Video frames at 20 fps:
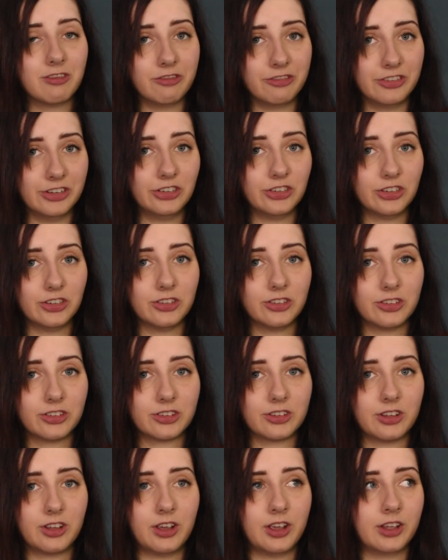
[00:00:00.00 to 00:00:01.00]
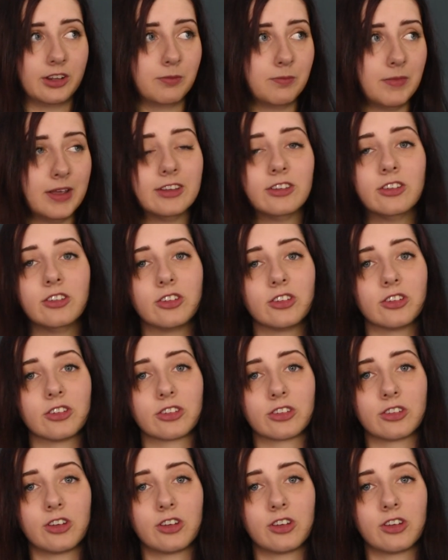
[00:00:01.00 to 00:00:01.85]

visions and messages